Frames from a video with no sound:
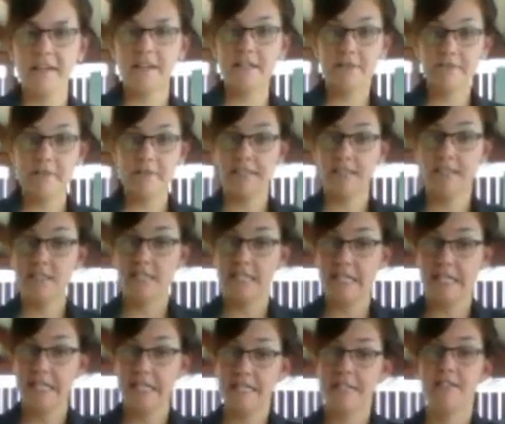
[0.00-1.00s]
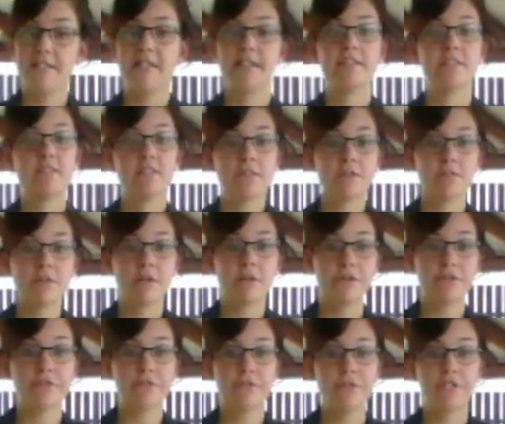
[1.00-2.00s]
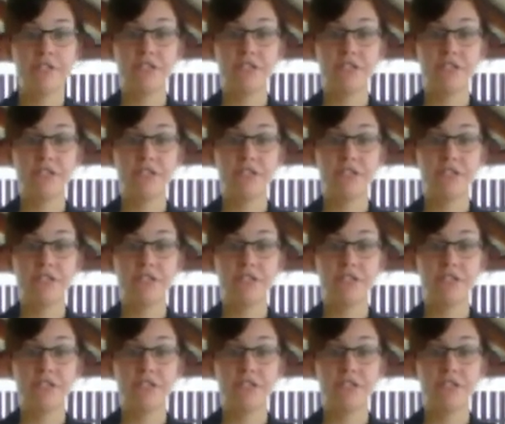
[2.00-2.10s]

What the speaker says: In a recent study in 2012,